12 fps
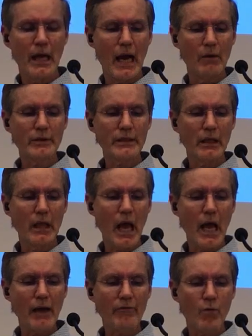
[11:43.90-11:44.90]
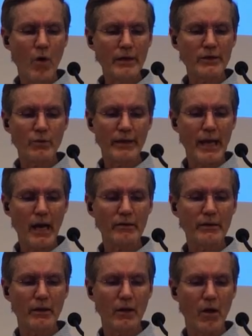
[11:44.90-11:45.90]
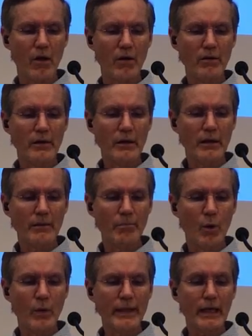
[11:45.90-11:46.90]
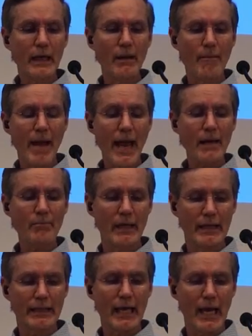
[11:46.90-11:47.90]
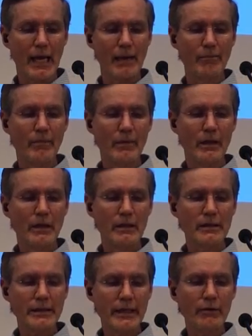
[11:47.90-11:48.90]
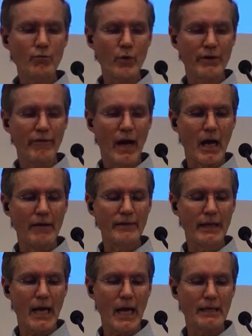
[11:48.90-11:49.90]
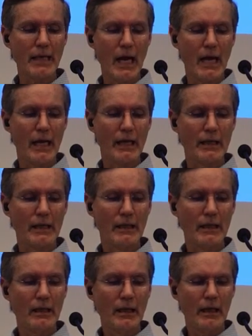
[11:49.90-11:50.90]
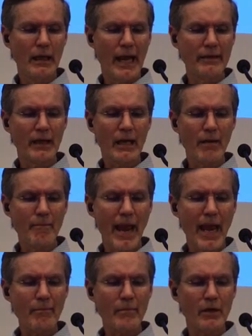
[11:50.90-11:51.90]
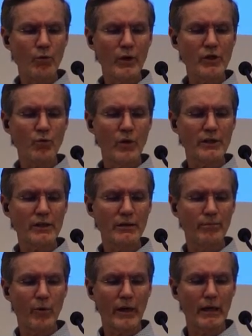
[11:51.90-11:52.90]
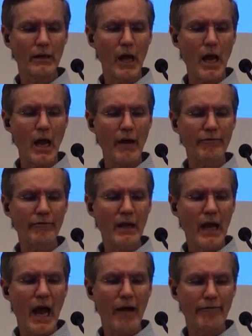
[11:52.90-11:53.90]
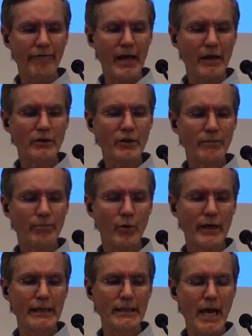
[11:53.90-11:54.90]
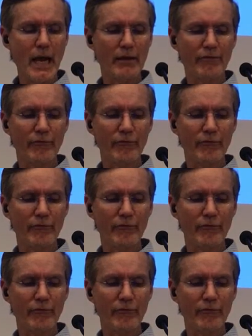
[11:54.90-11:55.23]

I was alive once without the law, but when the commandment came, sin revived and I died. And the commandment which was to bring life, I found to bring death.